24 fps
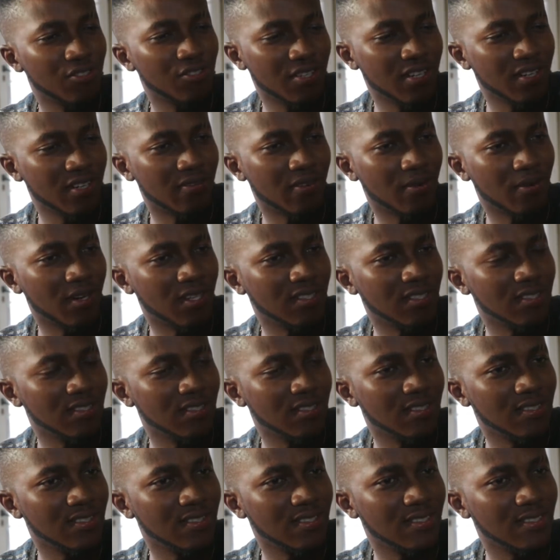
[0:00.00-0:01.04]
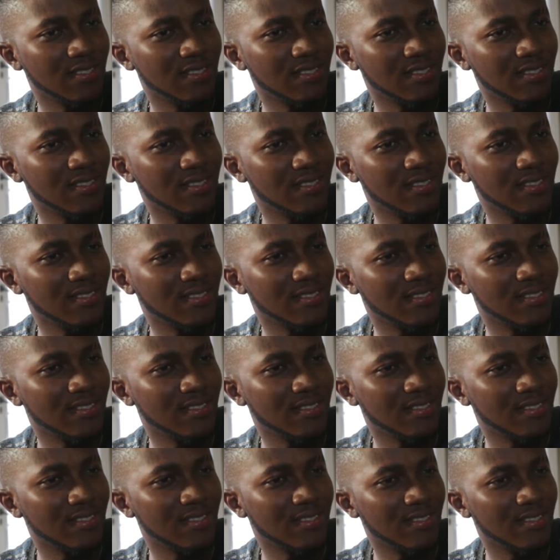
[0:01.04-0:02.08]
Chicken for one.
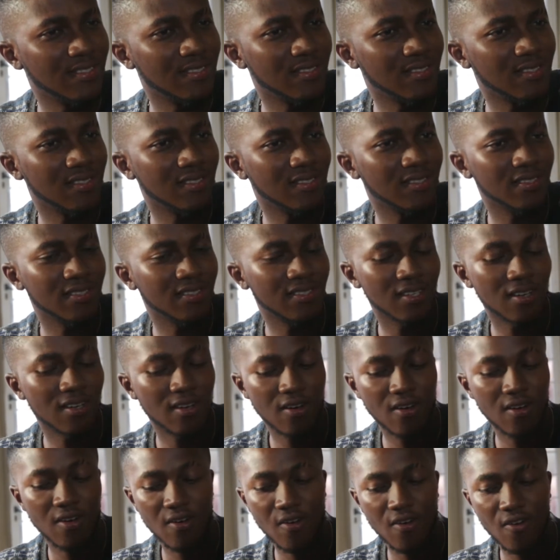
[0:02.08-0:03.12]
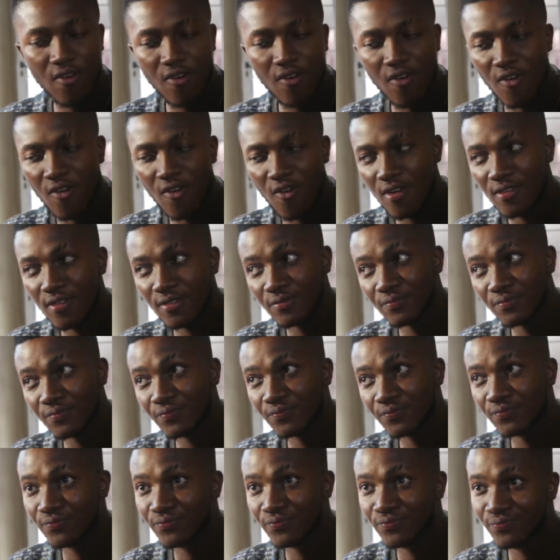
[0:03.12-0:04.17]
No, um, fine,
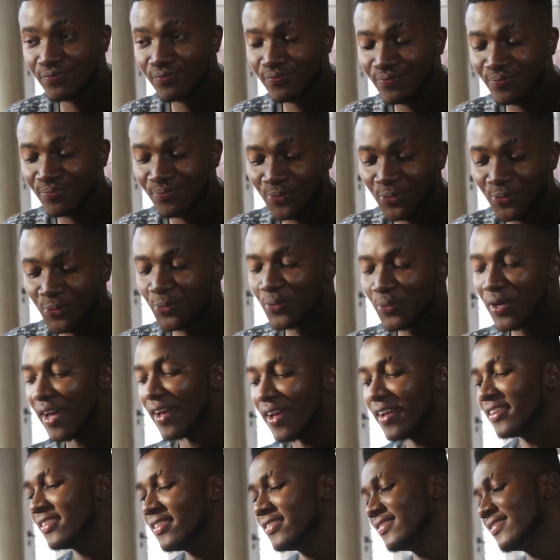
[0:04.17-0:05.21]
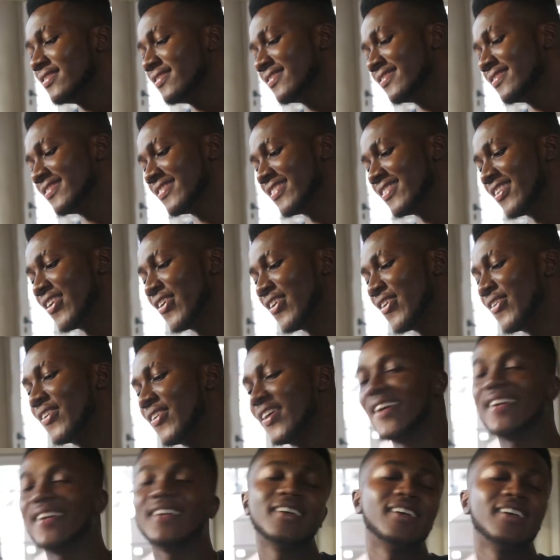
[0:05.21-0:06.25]
okay. Okay. Thank you. All
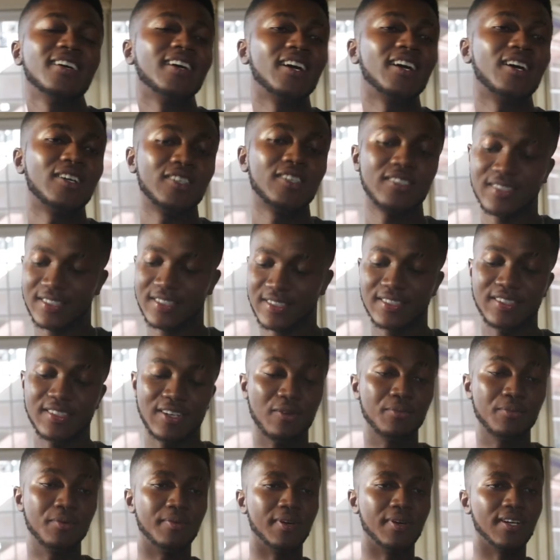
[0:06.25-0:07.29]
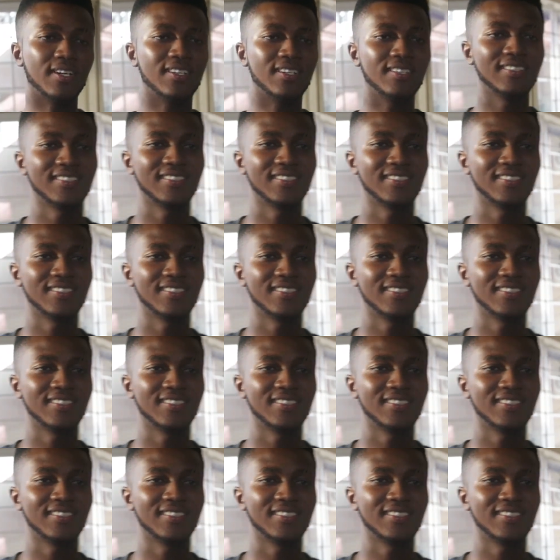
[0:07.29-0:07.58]
right. I'll be back.